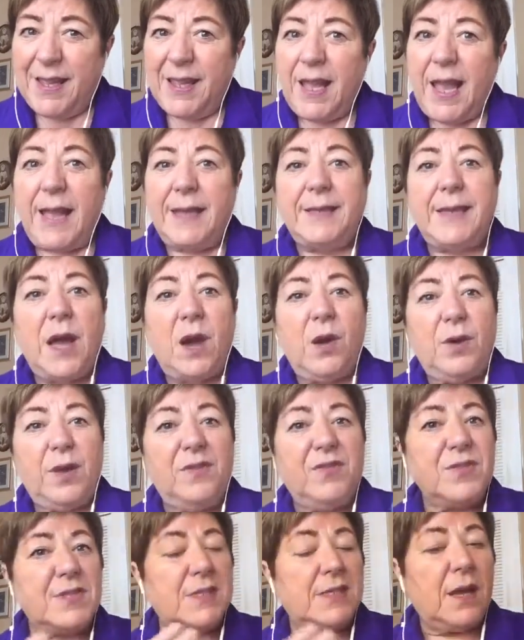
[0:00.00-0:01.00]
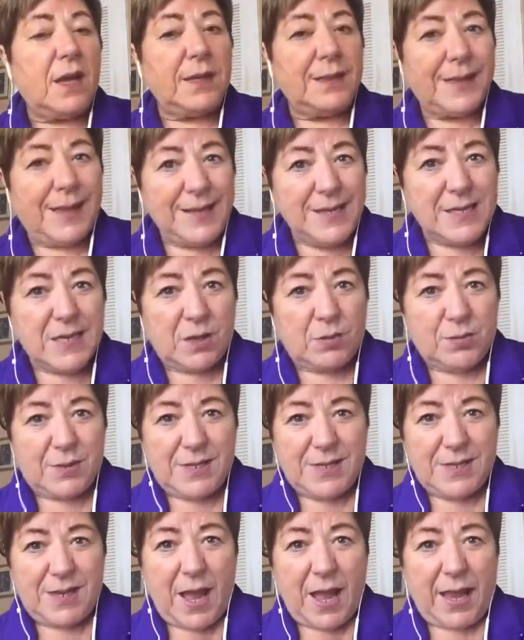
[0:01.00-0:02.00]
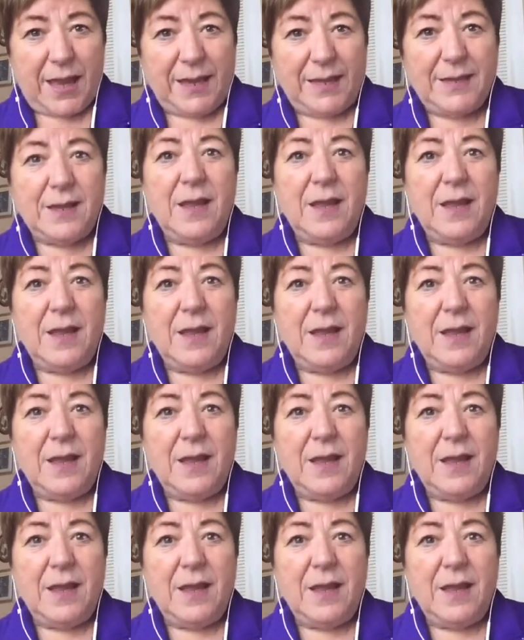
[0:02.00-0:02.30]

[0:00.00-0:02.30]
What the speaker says: And now if it's not nice outside,